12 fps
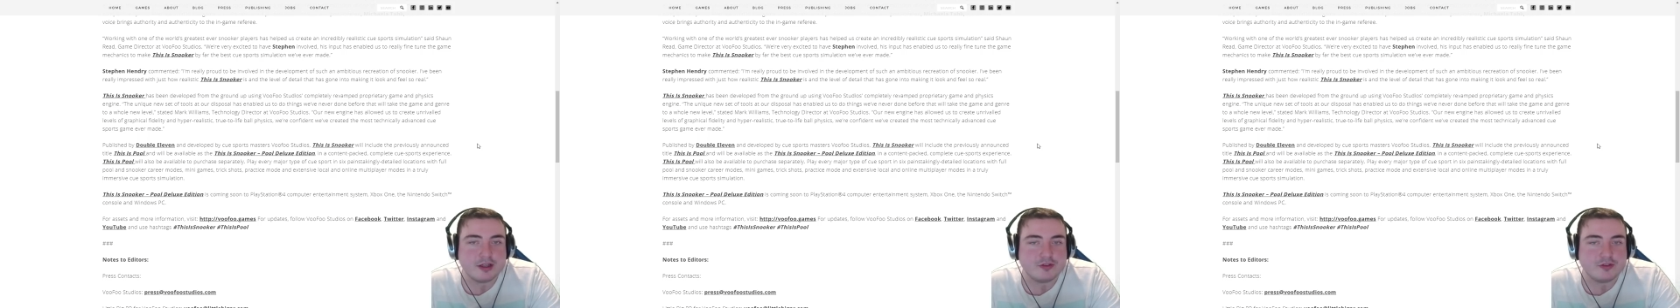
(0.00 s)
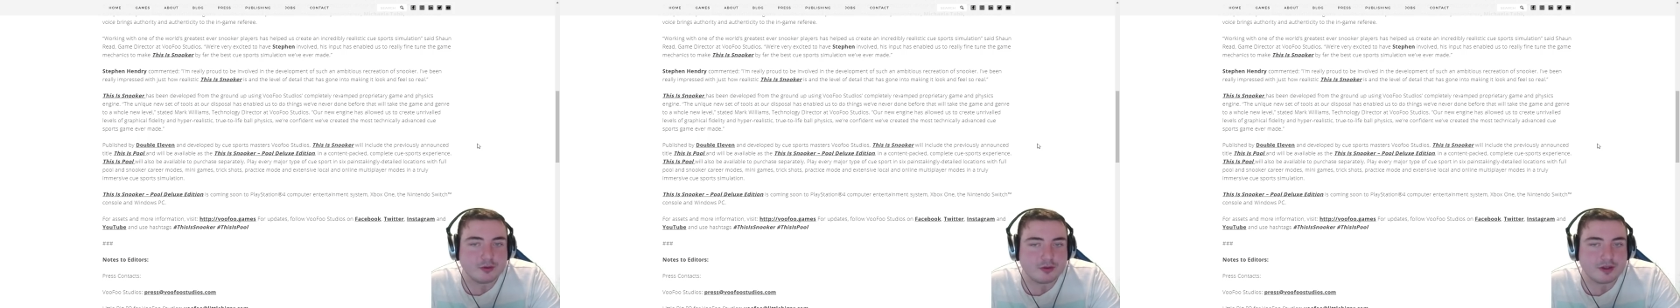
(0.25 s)

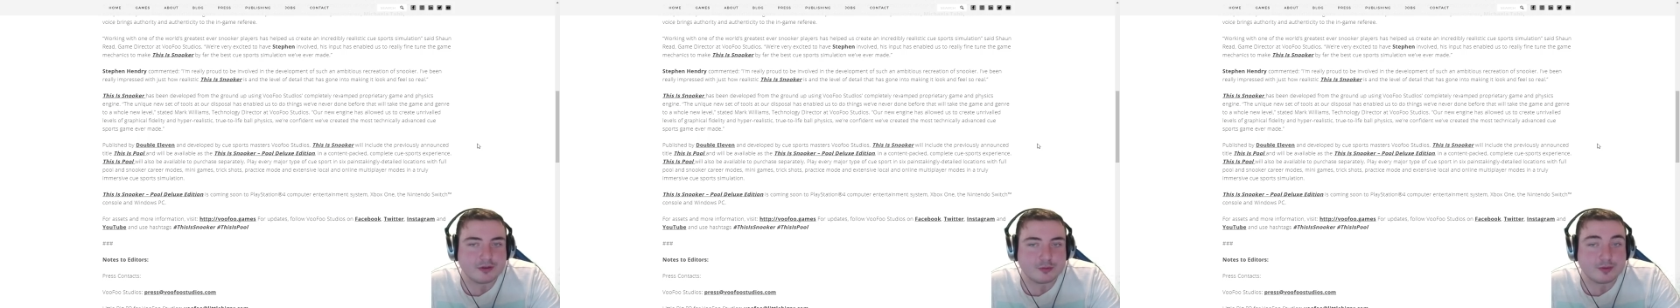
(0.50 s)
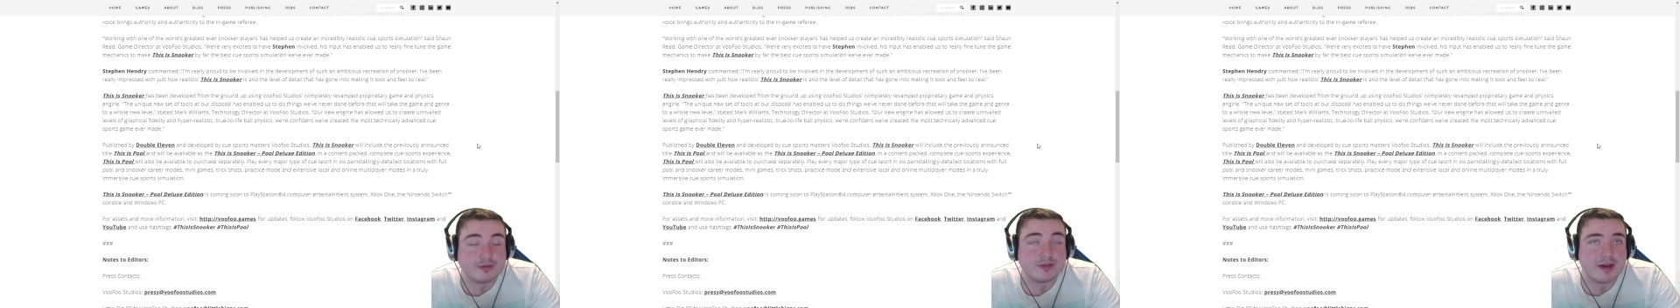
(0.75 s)
do things
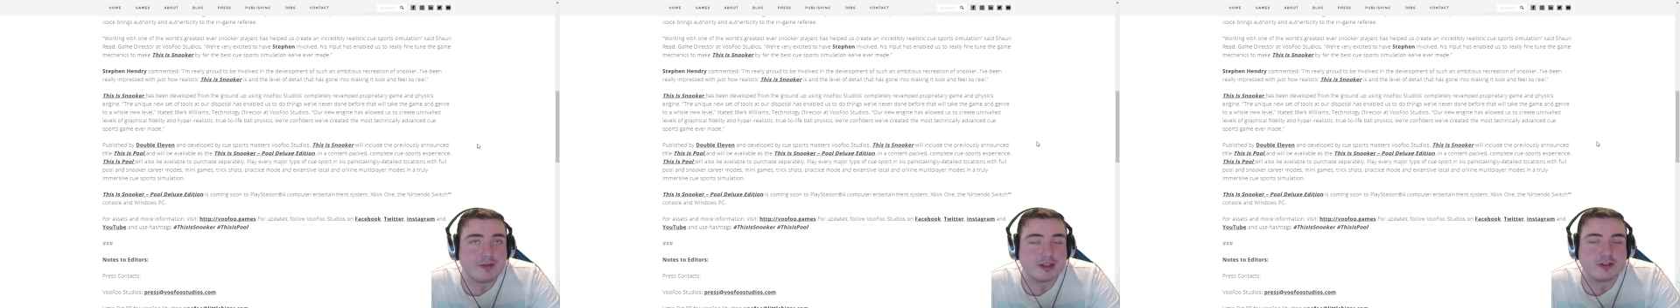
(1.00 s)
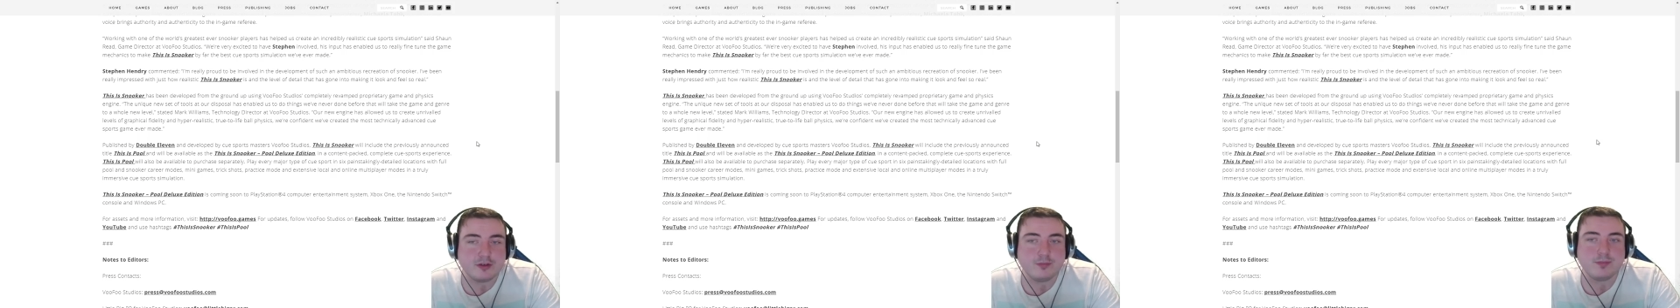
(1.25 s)
we've never
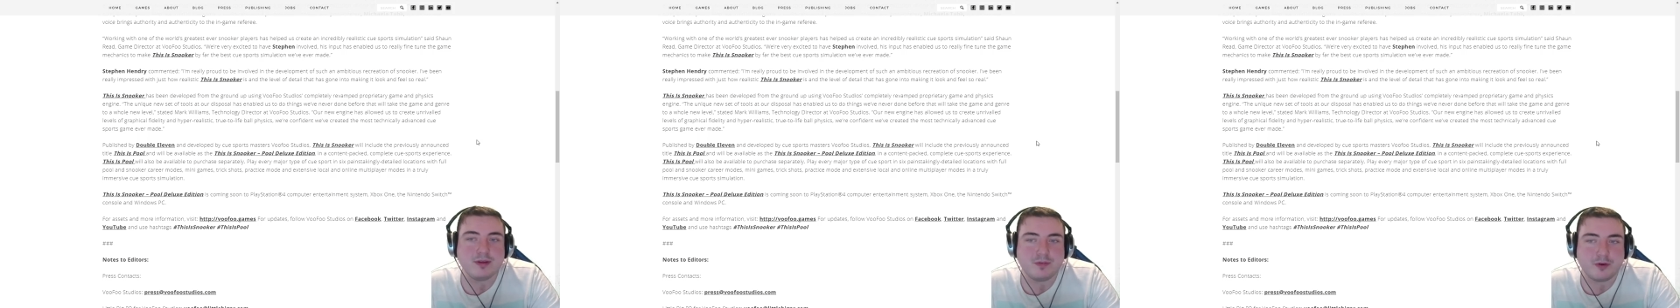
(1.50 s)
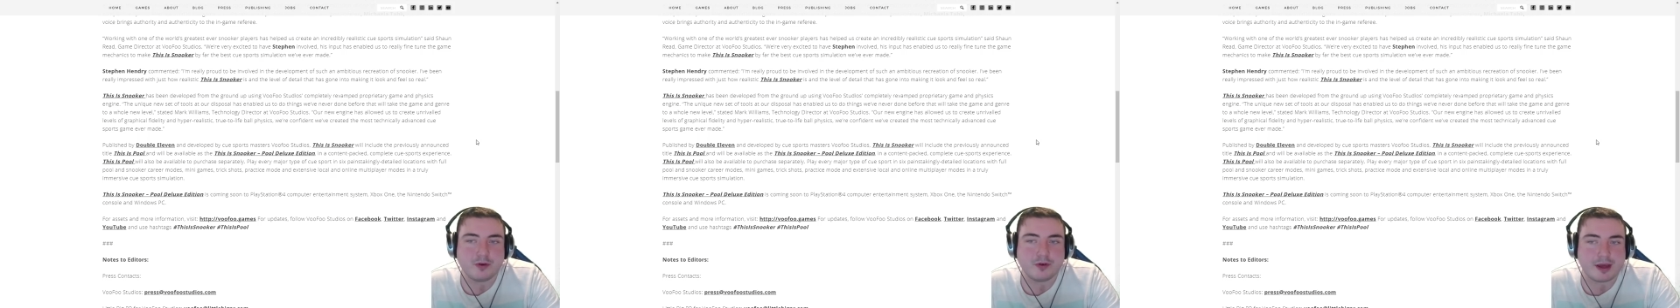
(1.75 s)
done
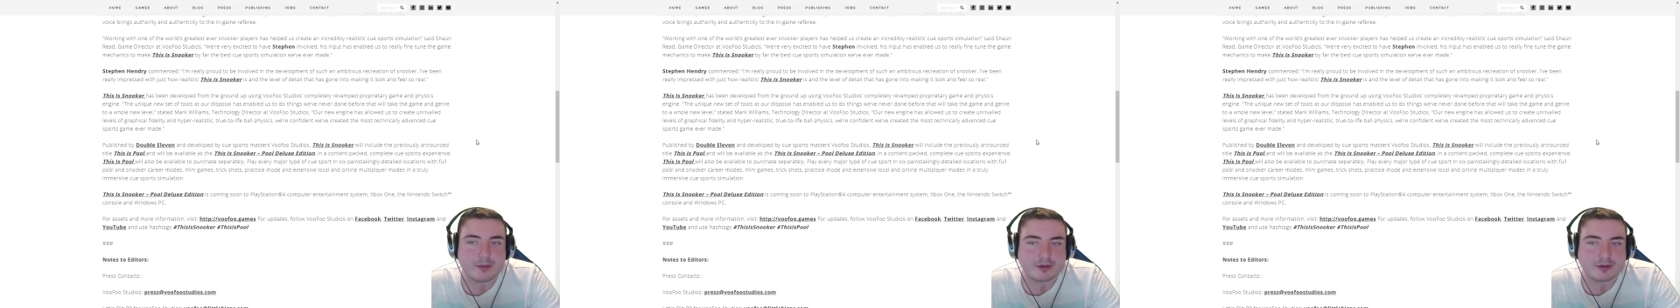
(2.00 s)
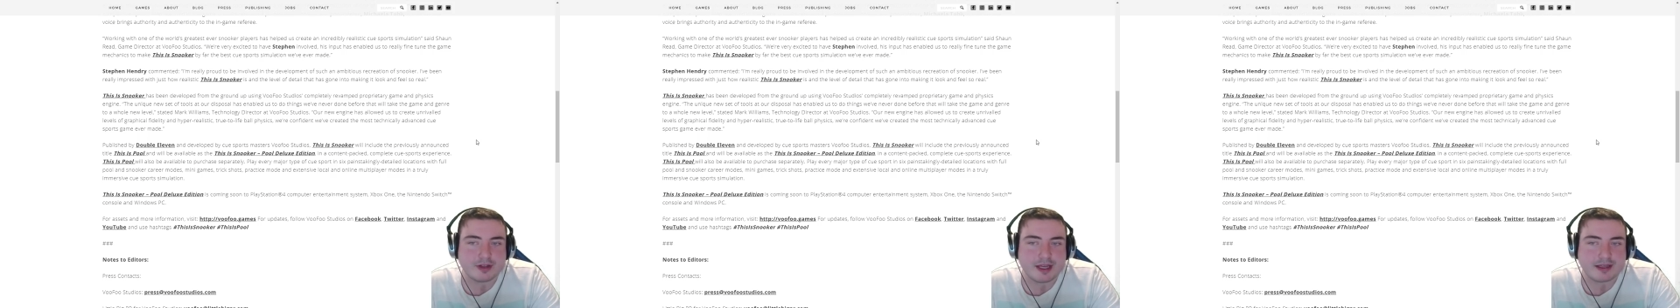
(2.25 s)
before that will
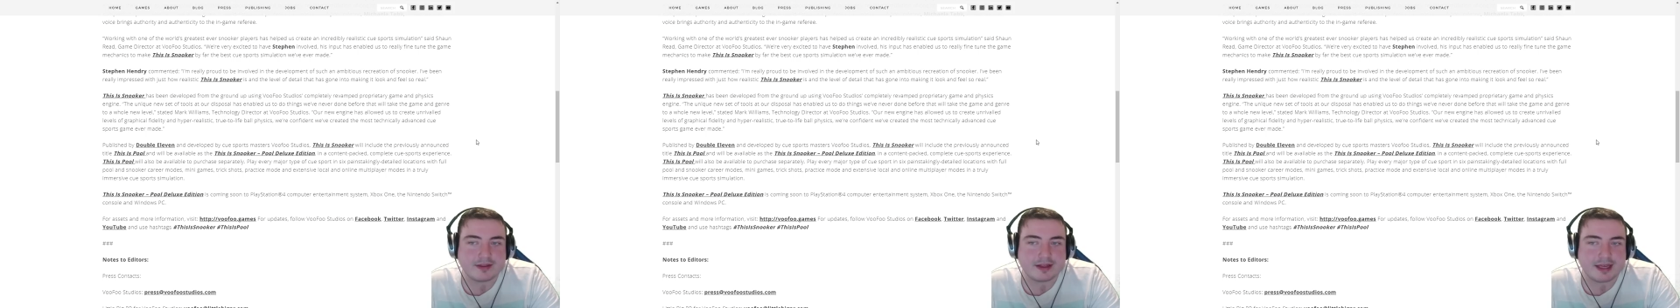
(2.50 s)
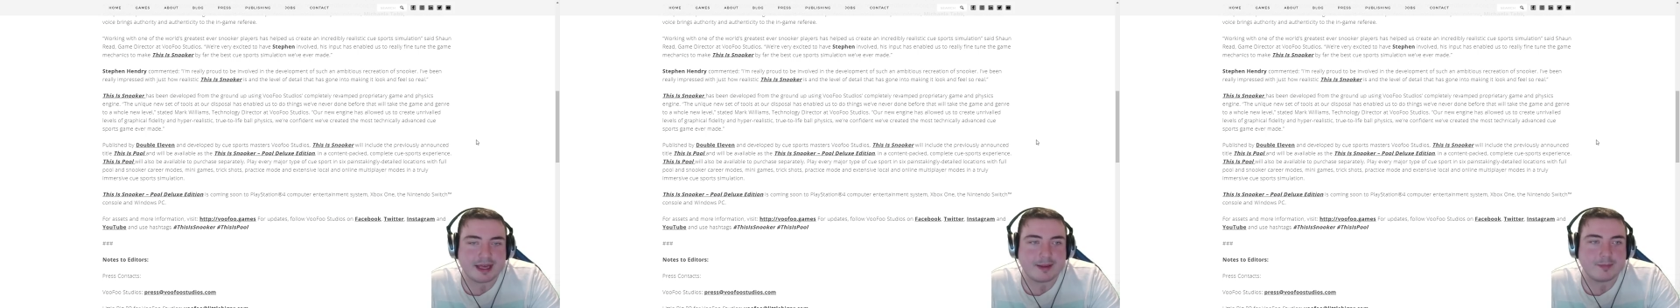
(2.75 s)
take the
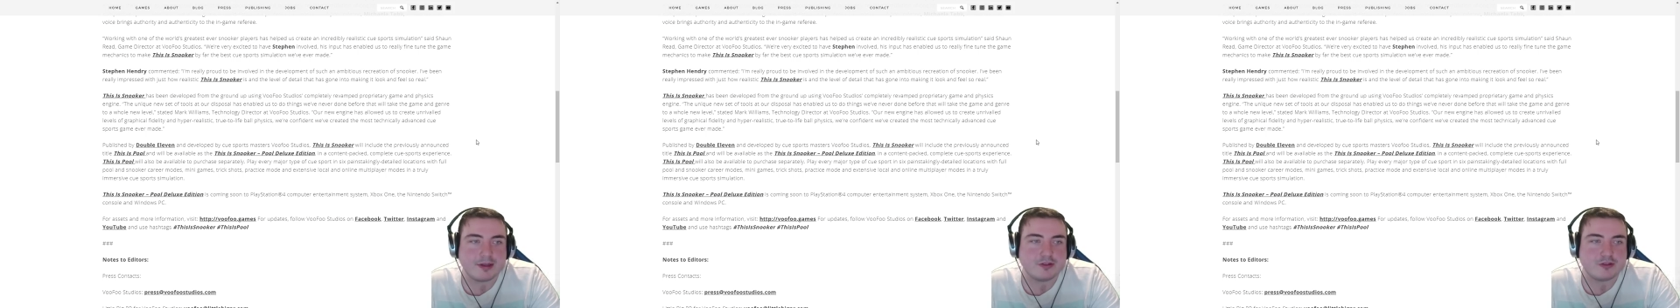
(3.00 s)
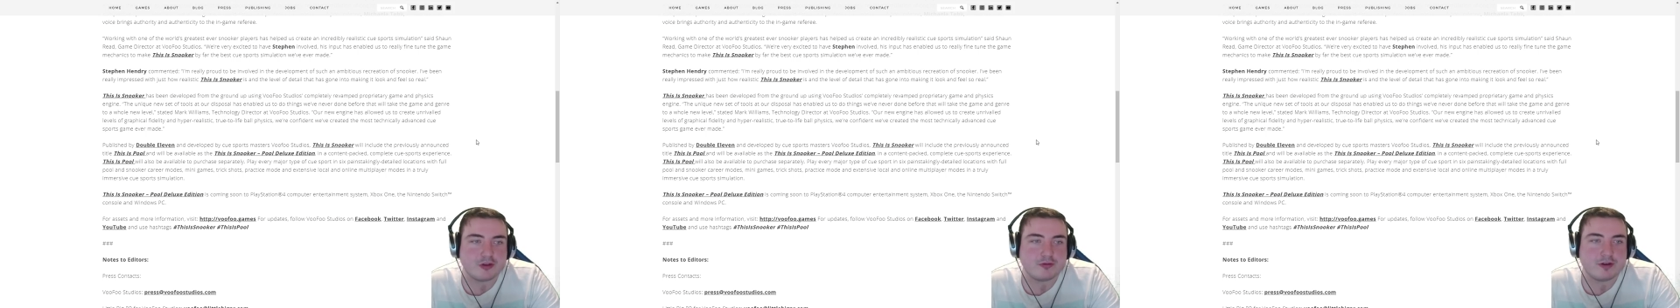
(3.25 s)
game and
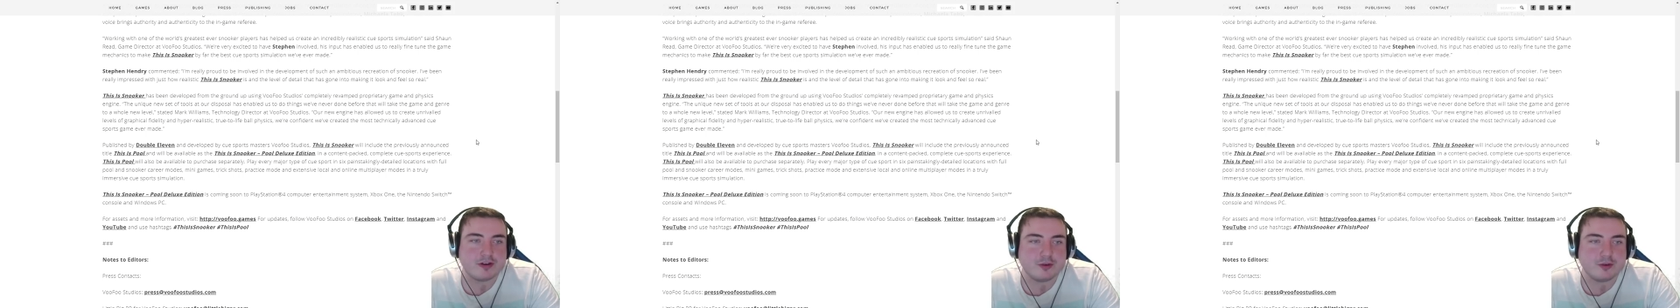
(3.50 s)
genre